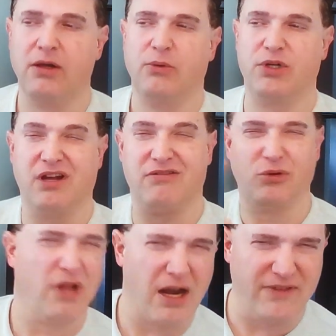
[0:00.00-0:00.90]
which I don't do
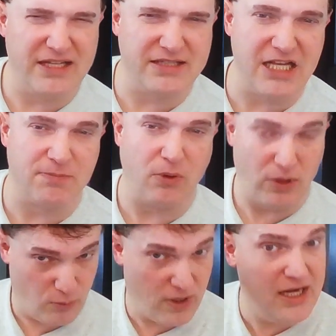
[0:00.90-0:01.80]
a lot of these days,
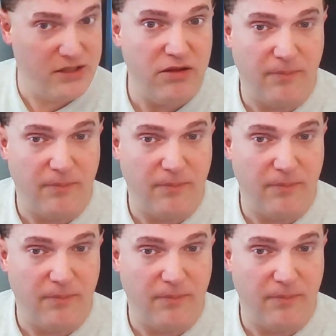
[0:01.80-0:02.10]
but when I do